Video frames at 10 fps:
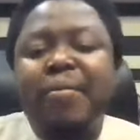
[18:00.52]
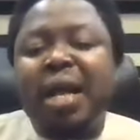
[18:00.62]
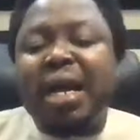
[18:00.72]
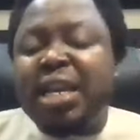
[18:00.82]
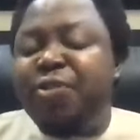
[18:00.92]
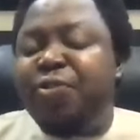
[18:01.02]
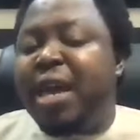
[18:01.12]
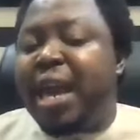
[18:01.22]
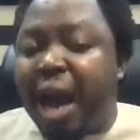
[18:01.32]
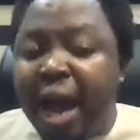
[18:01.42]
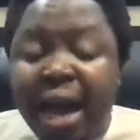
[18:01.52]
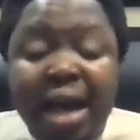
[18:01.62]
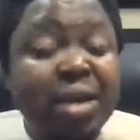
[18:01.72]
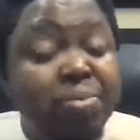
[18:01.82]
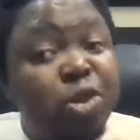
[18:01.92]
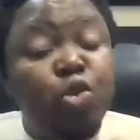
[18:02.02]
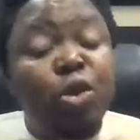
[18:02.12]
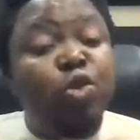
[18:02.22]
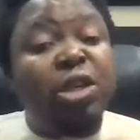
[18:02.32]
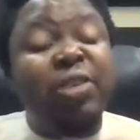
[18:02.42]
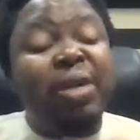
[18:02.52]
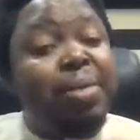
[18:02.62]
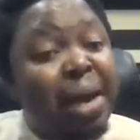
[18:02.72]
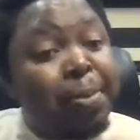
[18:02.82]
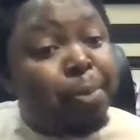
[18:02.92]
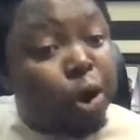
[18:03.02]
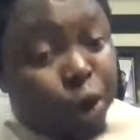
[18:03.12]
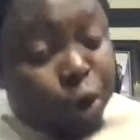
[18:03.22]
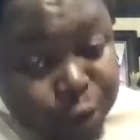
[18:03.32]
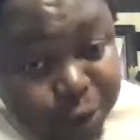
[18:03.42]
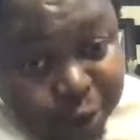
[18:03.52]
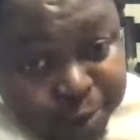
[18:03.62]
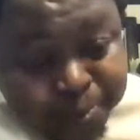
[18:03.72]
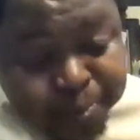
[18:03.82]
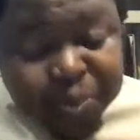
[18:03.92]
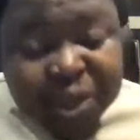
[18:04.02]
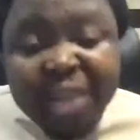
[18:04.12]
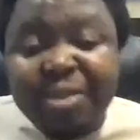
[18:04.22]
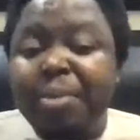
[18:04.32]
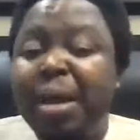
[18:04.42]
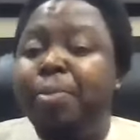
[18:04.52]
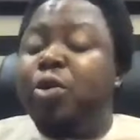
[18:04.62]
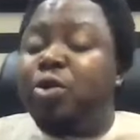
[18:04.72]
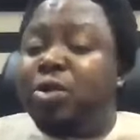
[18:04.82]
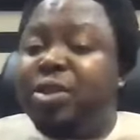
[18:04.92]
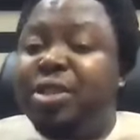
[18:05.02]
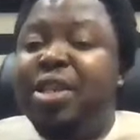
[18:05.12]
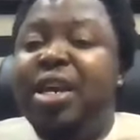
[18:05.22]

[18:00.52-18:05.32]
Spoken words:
And if they are, it means you need to give them their bottles. Give them their bottles.